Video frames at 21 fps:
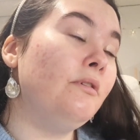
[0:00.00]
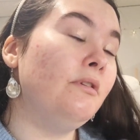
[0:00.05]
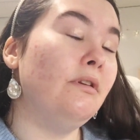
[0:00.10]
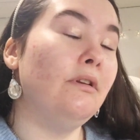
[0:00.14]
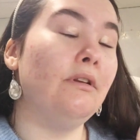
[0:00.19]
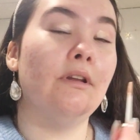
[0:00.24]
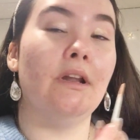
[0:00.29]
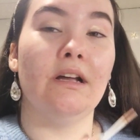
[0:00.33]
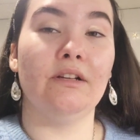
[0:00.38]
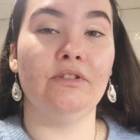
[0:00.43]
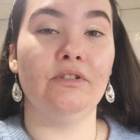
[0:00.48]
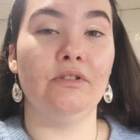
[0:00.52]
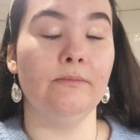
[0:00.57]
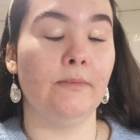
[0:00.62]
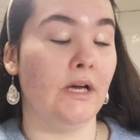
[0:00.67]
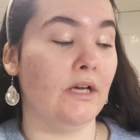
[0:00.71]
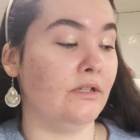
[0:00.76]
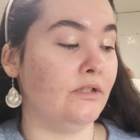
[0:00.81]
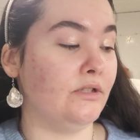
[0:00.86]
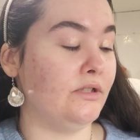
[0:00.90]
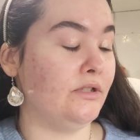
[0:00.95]
not too
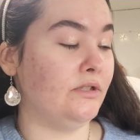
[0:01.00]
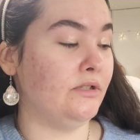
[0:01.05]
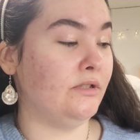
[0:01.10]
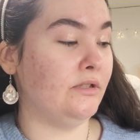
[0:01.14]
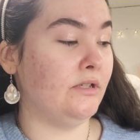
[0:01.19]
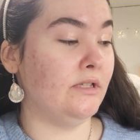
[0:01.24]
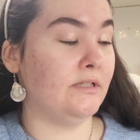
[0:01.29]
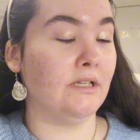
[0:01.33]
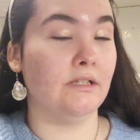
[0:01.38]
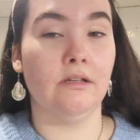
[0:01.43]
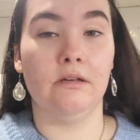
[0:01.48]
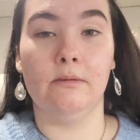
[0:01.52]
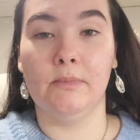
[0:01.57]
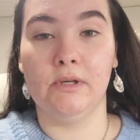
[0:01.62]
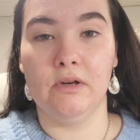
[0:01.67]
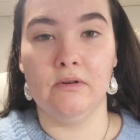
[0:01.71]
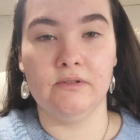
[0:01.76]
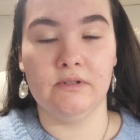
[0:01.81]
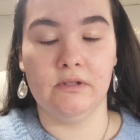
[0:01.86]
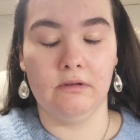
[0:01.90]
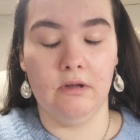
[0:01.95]
much because a little bit
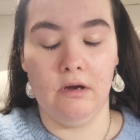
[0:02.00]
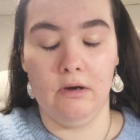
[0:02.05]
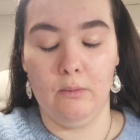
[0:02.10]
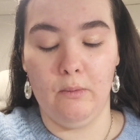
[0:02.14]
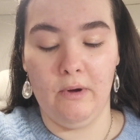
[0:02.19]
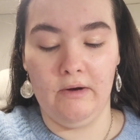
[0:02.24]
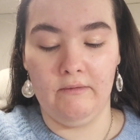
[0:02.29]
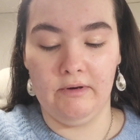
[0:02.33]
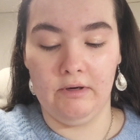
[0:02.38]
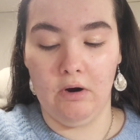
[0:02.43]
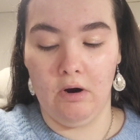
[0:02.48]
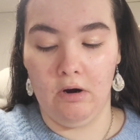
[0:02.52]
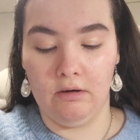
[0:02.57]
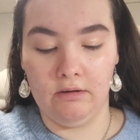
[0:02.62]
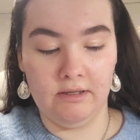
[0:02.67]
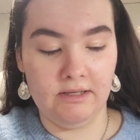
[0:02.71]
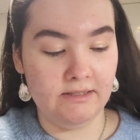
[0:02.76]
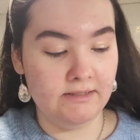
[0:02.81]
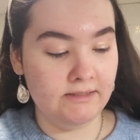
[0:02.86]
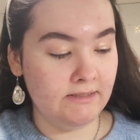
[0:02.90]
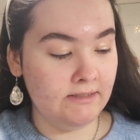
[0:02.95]
goes a long way
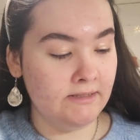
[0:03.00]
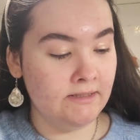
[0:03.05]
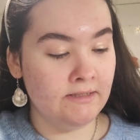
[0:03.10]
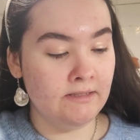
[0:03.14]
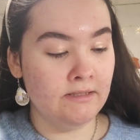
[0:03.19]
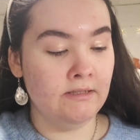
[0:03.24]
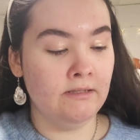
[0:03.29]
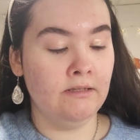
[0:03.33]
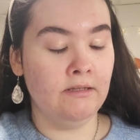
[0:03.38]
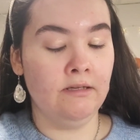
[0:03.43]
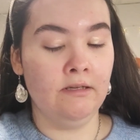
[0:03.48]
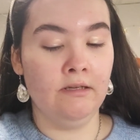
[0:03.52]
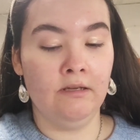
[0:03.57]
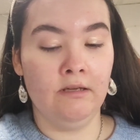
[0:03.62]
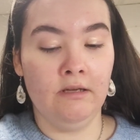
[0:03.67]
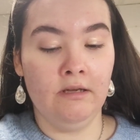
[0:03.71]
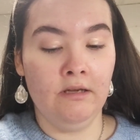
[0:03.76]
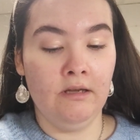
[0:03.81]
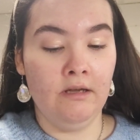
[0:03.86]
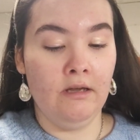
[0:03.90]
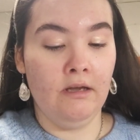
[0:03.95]
regardless.
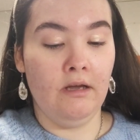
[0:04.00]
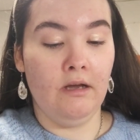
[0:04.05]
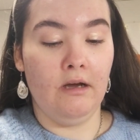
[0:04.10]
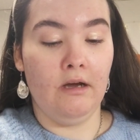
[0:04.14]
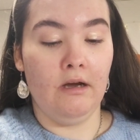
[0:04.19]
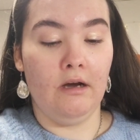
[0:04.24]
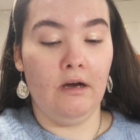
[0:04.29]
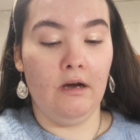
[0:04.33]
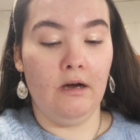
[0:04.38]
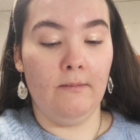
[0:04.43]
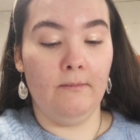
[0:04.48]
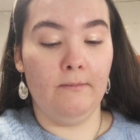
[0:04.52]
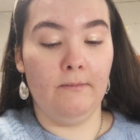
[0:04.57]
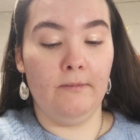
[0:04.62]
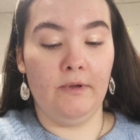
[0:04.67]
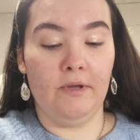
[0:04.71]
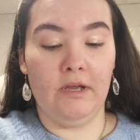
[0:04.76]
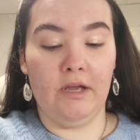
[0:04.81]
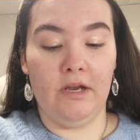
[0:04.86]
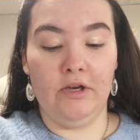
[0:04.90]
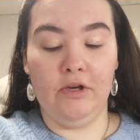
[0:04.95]

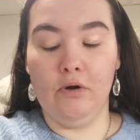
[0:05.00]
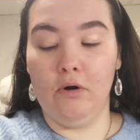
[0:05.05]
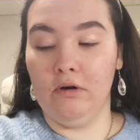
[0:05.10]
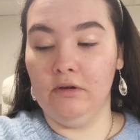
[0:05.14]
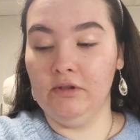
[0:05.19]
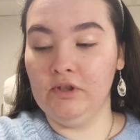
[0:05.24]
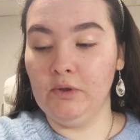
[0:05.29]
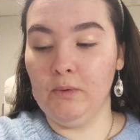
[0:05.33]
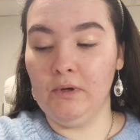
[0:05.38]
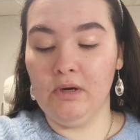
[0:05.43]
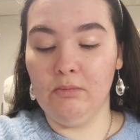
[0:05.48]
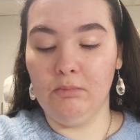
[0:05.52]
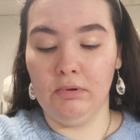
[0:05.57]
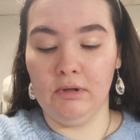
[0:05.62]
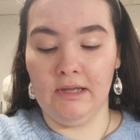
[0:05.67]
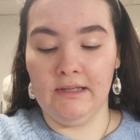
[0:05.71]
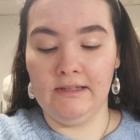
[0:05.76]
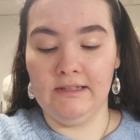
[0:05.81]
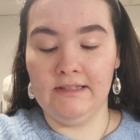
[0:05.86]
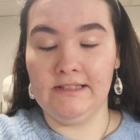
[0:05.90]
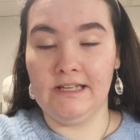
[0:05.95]
And you also want to
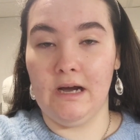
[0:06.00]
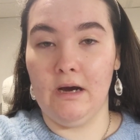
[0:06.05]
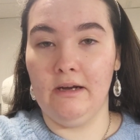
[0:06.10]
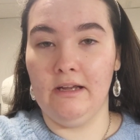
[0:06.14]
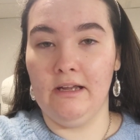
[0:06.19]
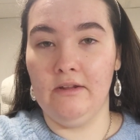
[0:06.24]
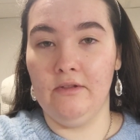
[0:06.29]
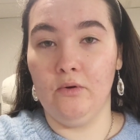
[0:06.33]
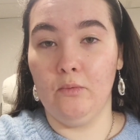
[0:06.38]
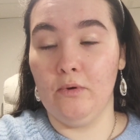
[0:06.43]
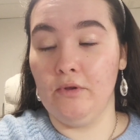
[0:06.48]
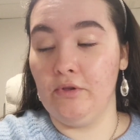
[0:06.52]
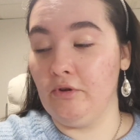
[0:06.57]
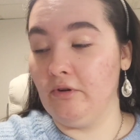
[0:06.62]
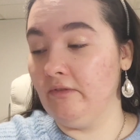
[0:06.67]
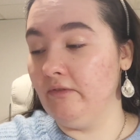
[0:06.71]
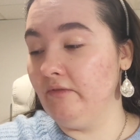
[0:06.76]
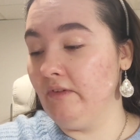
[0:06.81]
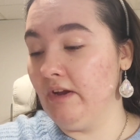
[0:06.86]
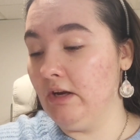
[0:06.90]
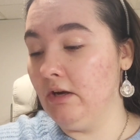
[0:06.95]
blend this out either with your
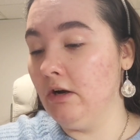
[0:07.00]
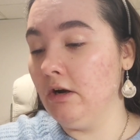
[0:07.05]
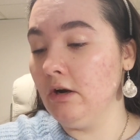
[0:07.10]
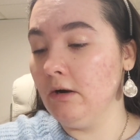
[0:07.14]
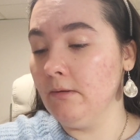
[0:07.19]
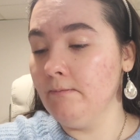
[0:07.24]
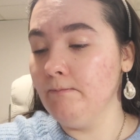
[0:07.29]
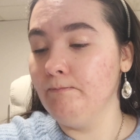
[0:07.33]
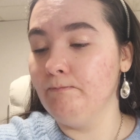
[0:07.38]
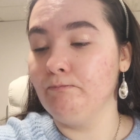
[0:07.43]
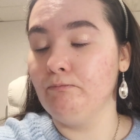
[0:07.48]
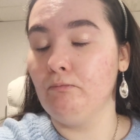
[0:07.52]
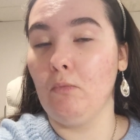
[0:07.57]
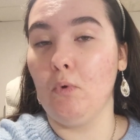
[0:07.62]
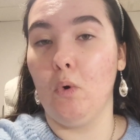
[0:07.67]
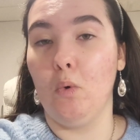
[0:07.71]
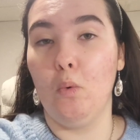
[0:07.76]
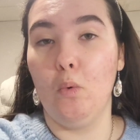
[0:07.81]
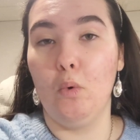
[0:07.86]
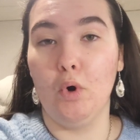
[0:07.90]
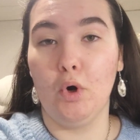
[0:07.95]
finger
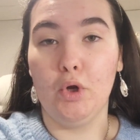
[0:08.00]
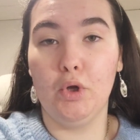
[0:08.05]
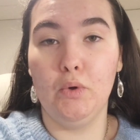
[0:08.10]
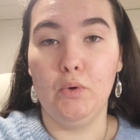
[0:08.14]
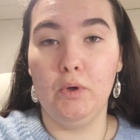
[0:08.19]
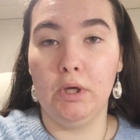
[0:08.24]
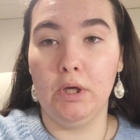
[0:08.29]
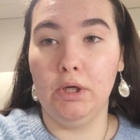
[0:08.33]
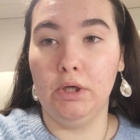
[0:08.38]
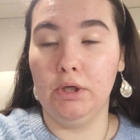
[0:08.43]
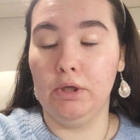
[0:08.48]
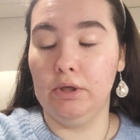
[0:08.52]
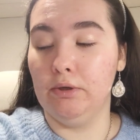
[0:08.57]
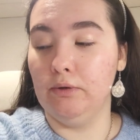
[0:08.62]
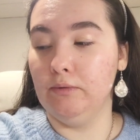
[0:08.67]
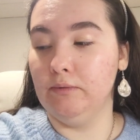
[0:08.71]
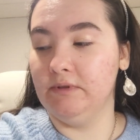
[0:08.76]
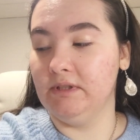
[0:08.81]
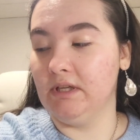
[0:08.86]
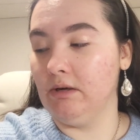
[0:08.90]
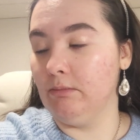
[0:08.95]
or you can
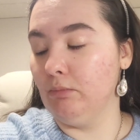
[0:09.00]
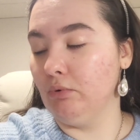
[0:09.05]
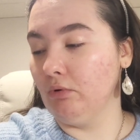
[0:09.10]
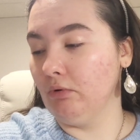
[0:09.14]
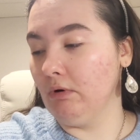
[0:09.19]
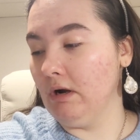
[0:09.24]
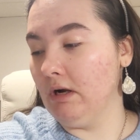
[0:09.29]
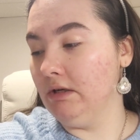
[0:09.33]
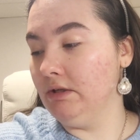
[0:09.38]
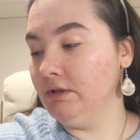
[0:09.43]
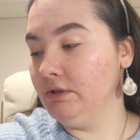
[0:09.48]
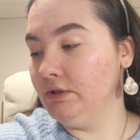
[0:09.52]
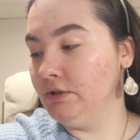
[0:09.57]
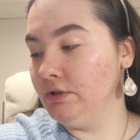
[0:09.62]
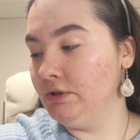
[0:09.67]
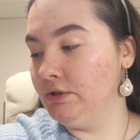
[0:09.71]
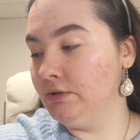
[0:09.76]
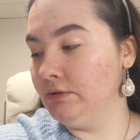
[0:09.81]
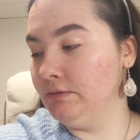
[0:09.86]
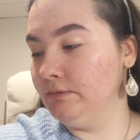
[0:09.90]
use a brush.